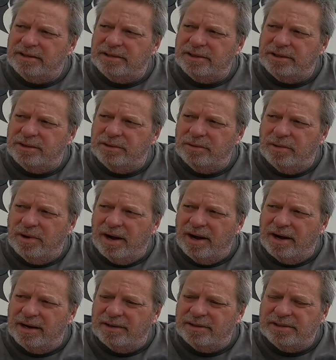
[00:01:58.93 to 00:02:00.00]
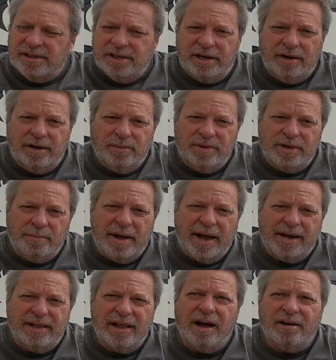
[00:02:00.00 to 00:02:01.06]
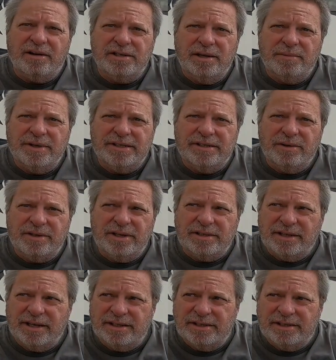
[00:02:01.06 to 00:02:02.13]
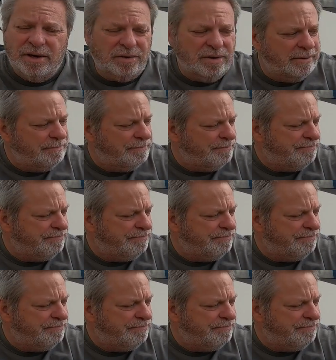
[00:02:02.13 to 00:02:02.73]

to secure it with a bike lock or something so it doesn't get stolen.